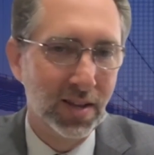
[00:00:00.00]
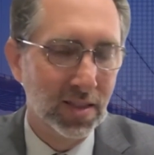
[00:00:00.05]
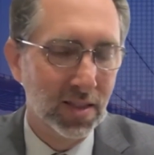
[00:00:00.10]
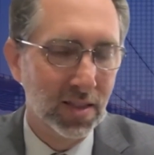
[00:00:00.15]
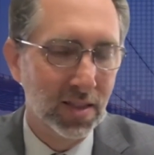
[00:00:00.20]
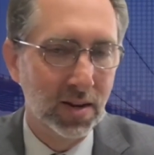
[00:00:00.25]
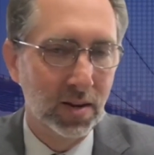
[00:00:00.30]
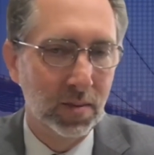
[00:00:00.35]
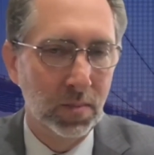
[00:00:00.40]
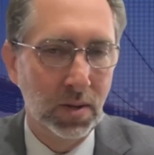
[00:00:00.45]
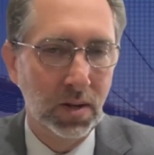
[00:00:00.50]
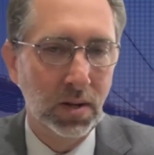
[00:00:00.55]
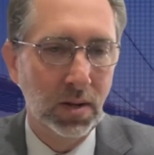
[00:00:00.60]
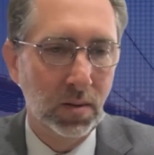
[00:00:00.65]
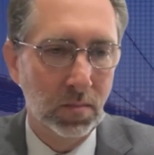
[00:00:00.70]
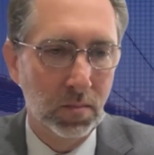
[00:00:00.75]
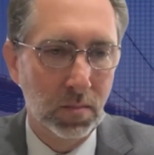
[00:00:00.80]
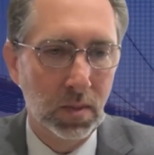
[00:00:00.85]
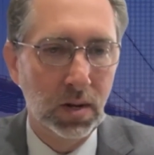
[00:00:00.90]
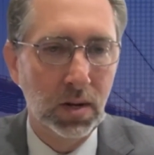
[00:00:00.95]
Then many,
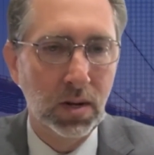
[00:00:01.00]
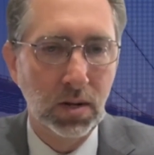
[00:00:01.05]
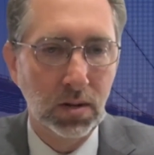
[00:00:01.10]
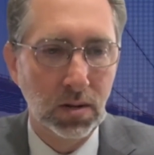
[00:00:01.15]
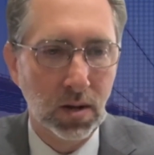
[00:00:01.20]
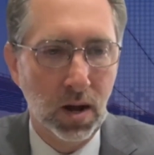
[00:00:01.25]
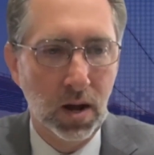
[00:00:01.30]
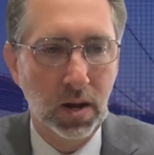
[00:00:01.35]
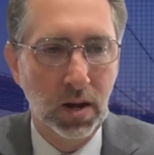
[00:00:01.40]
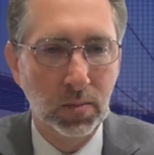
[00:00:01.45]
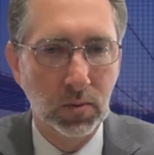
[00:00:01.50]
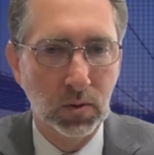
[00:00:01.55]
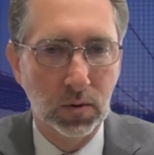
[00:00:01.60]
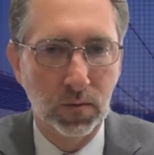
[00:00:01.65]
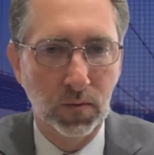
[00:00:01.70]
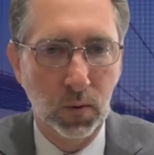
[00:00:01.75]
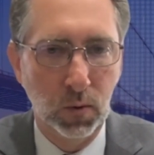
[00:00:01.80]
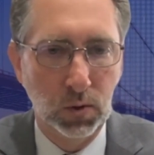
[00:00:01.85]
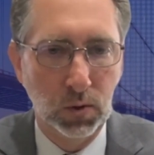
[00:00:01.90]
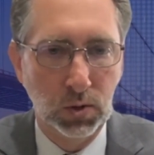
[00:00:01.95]
many times,
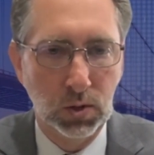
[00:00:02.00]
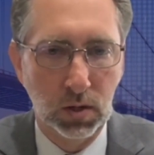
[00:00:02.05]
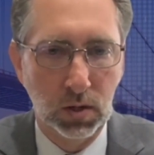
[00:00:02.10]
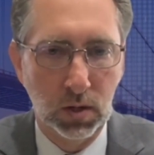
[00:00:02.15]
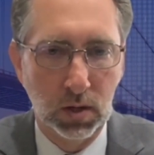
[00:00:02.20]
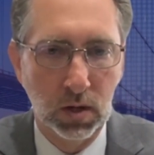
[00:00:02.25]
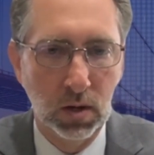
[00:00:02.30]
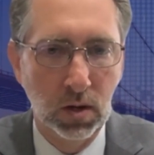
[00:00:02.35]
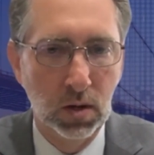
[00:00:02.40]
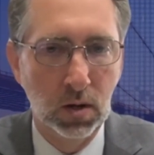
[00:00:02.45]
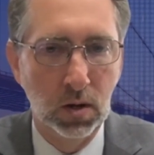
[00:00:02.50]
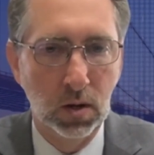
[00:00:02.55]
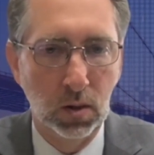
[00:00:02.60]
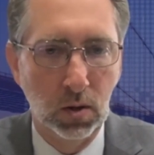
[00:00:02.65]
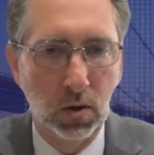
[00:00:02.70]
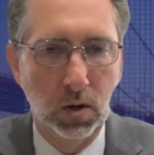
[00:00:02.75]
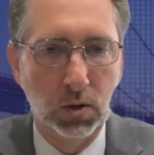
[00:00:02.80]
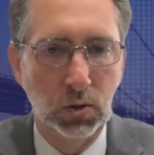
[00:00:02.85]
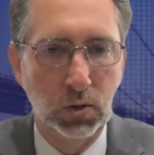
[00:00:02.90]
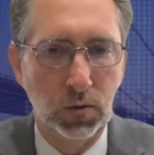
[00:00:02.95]
unfortunately,
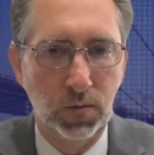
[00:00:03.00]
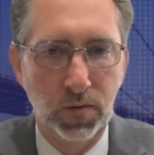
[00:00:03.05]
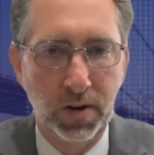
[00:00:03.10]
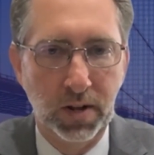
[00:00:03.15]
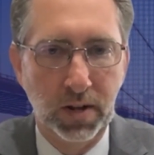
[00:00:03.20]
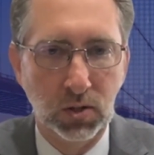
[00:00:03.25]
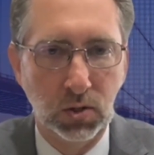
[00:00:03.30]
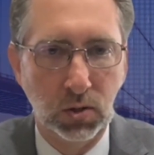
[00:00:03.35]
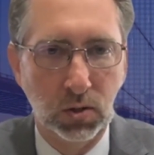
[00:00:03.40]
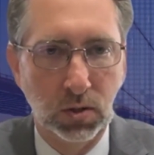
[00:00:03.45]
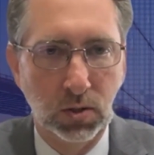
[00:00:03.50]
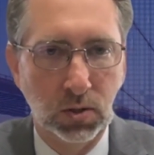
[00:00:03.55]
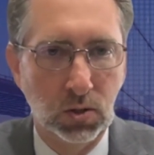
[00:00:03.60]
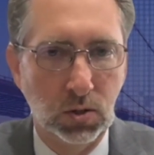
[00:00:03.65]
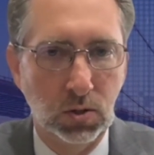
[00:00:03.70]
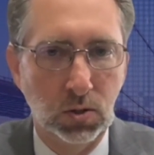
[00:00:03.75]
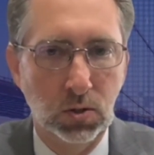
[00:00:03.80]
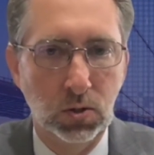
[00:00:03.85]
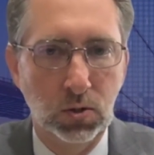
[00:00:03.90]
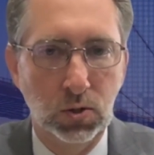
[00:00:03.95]
larger financial
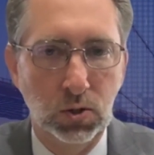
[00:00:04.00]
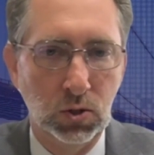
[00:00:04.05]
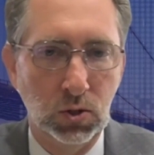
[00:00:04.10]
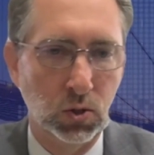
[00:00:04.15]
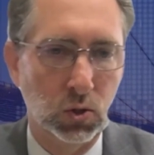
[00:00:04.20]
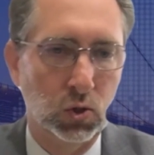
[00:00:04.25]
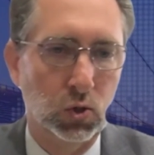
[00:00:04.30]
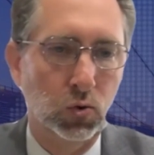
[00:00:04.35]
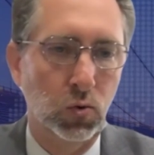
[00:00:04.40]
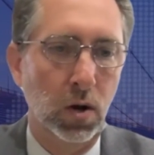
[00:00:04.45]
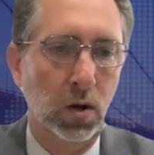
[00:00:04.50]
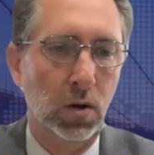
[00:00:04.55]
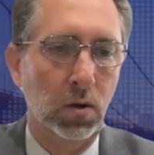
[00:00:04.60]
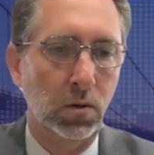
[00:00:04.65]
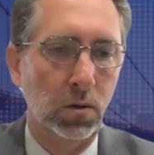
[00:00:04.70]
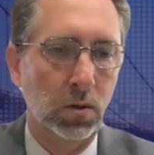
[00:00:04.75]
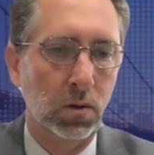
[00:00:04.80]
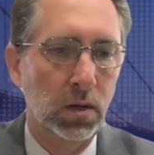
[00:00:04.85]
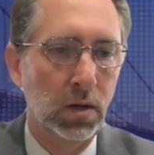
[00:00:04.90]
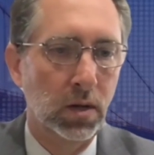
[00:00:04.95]
institutions
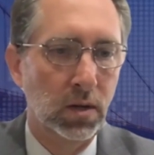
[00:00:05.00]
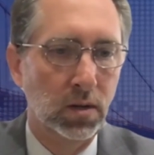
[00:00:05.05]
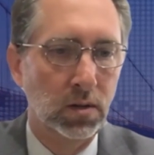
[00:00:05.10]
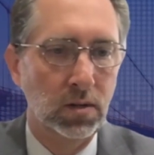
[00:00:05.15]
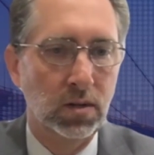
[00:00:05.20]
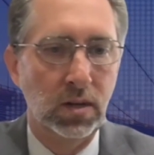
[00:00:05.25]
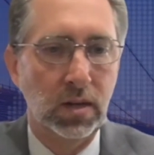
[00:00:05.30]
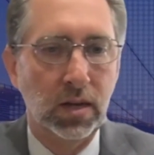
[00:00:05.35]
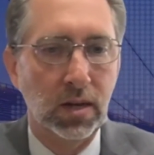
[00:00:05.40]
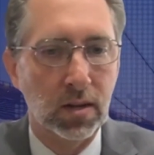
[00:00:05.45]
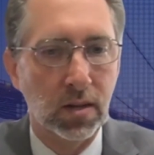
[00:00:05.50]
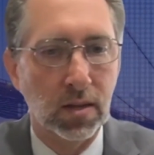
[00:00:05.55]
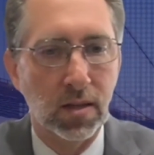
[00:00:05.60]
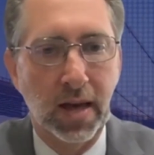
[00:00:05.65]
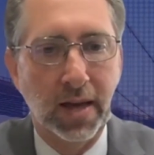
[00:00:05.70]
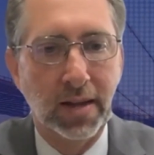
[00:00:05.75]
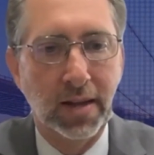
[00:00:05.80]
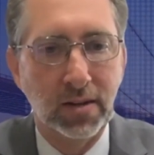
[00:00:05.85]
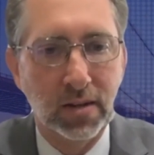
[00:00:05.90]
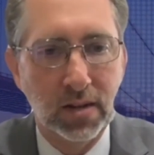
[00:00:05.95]
struggle to get
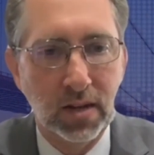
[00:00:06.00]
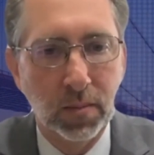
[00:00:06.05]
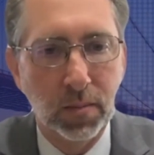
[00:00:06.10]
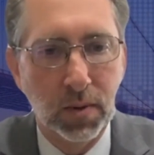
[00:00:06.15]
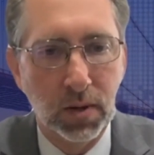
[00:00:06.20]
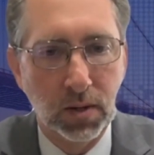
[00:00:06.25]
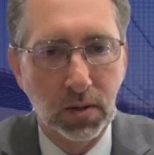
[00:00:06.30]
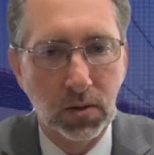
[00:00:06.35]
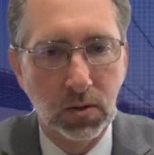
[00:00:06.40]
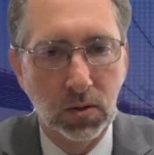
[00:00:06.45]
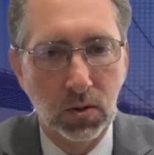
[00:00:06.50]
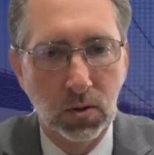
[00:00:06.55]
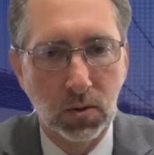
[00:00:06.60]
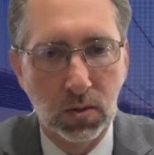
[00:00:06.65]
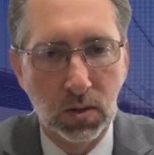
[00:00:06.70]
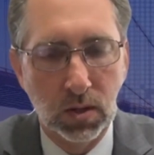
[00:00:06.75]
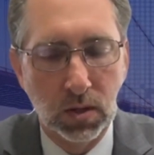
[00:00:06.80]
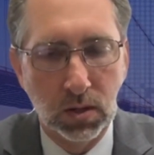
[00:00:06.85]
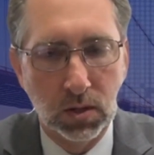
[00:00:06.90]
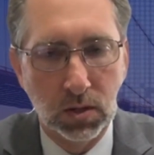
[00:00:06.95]
that deep
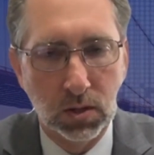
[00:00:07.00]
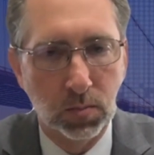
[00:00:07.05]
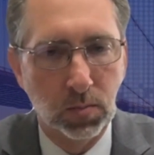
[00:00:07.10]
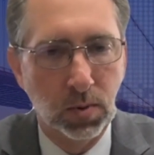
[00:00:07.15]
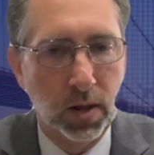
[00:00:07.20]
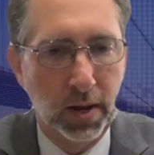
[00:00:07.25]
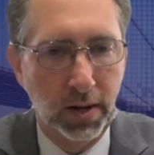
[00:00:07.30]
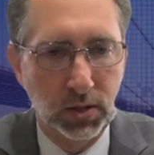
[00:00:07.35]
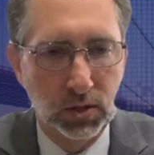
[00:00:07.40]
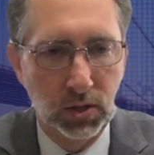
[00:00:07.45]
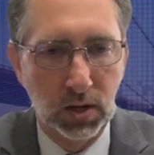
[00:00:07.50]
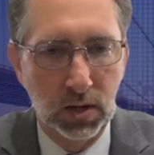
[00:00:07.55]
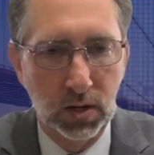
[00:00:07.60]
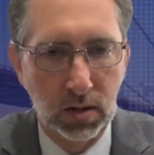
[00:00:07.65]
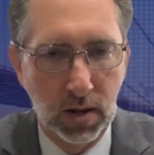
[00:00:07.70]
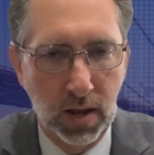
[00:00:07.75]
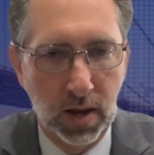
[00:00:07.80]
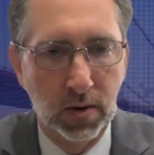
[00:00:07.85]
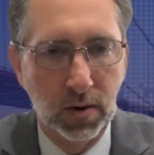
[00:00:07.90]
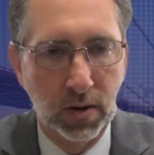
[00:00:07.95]
into the supply chain
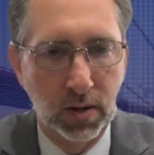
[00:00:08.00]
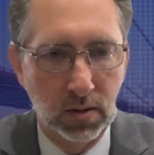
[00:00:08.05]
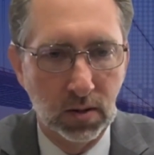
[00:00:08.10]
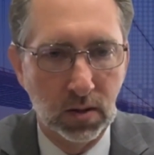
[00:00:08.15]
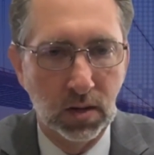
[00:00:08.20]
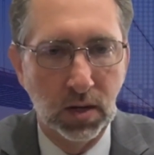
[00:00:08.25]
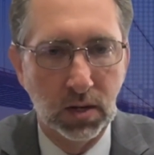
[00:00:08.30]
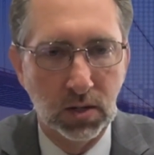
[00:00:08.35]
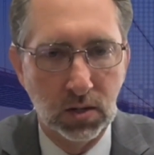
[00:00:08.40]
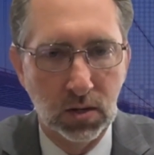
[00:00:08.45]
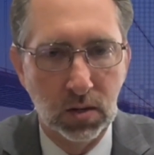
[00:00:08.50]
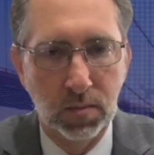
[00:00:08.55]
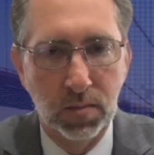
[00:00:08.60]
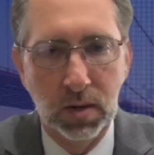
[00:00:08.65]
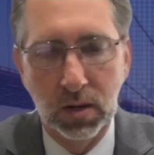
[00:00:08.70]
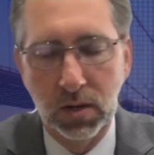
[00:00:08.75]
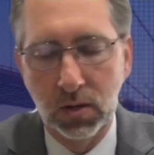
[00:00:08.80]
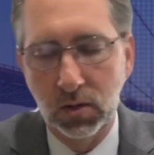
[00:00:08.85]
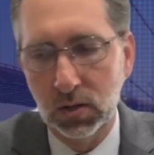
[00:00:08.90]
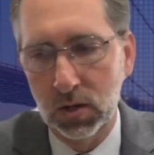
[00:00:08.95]
down into the SME.